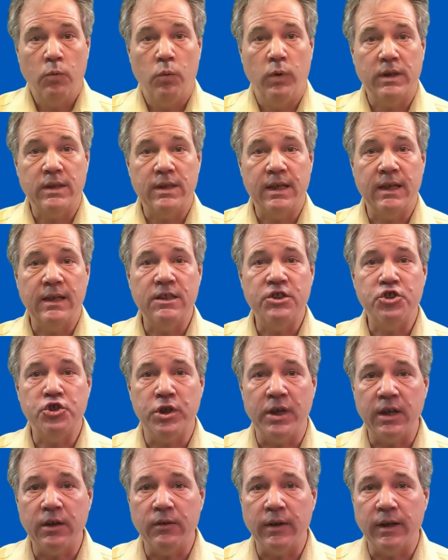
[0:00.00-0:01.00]
what data is
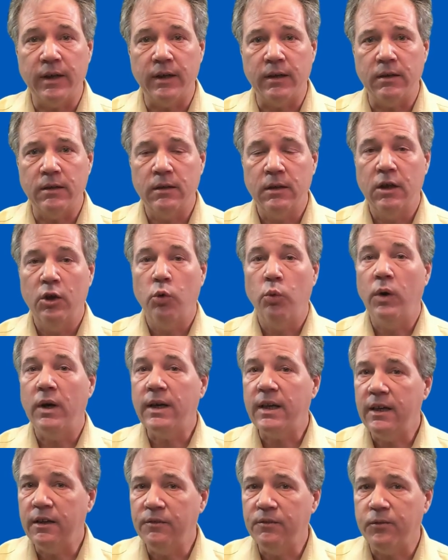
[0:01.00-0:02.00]
generated,
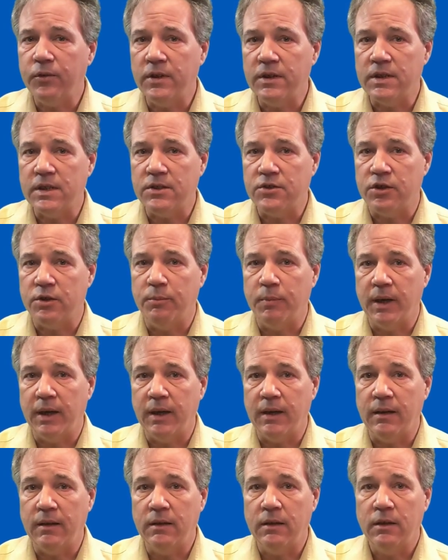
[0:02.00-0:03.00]
what inferences are
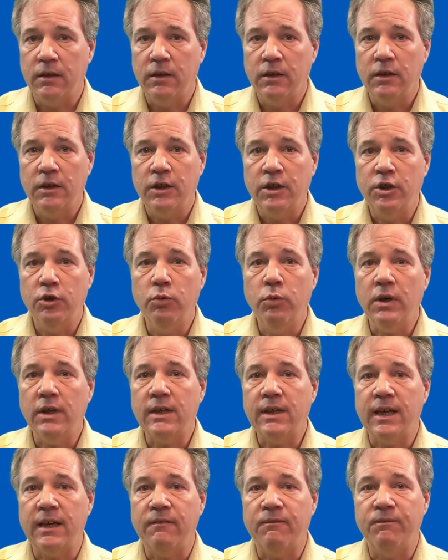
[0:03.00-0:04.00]
made. You'll
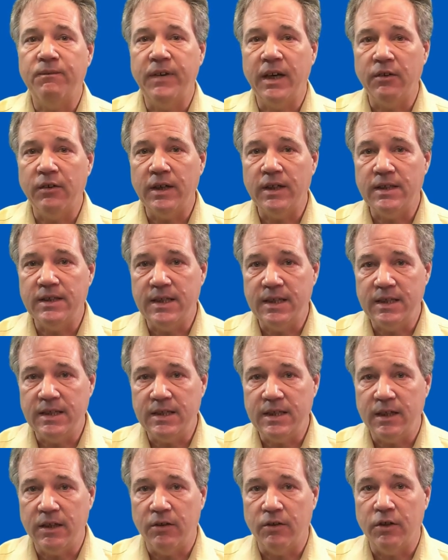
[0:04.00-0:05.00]
want to get very
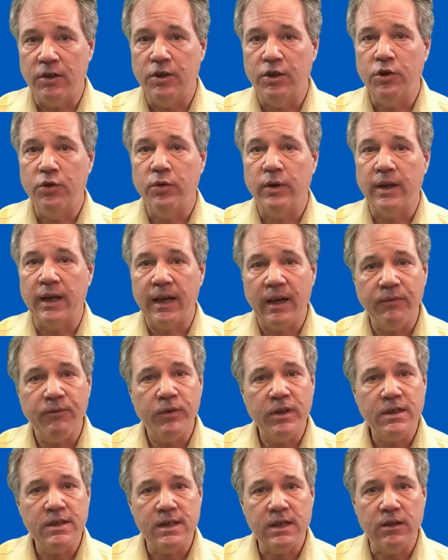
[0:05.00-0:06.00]
detailed, knowing
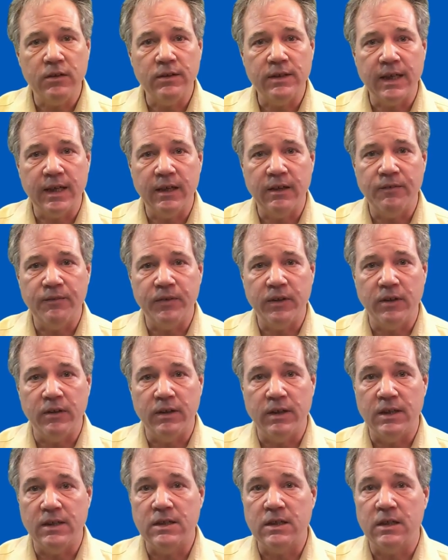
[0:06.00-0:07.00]
every single data
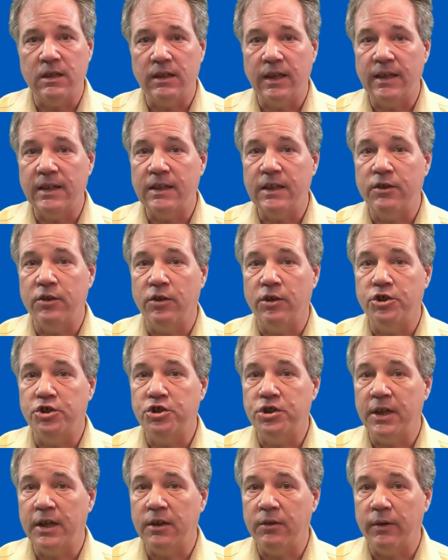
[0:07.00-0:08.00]
field that is collected or
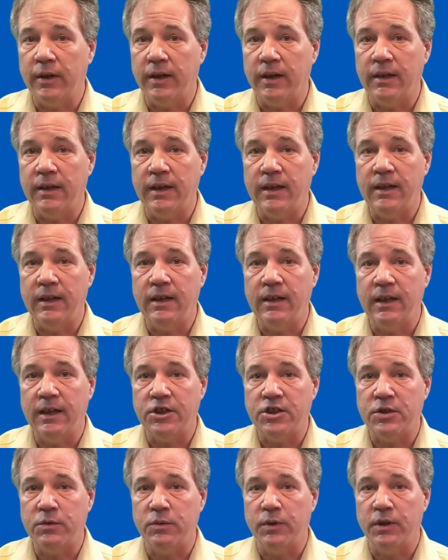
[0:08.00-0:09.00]
generated in
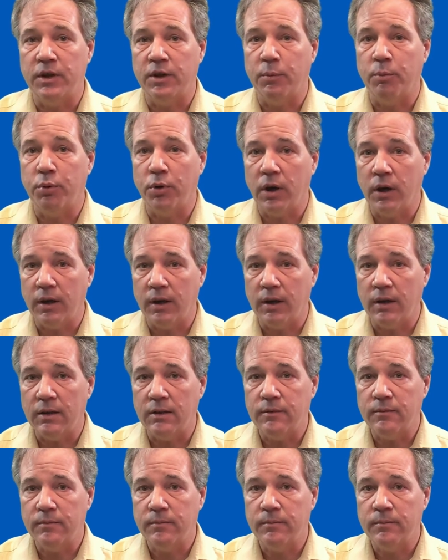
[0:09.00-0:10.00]
connection with your
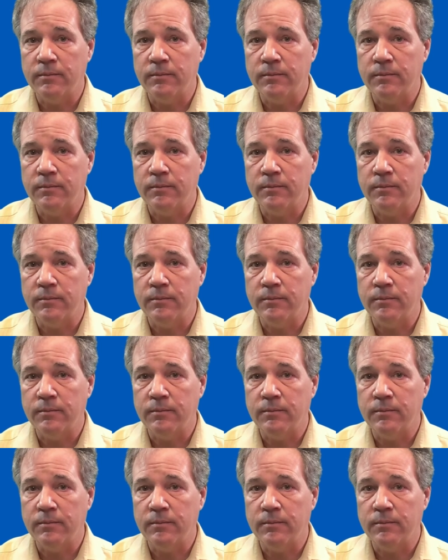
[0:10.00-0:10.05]
product.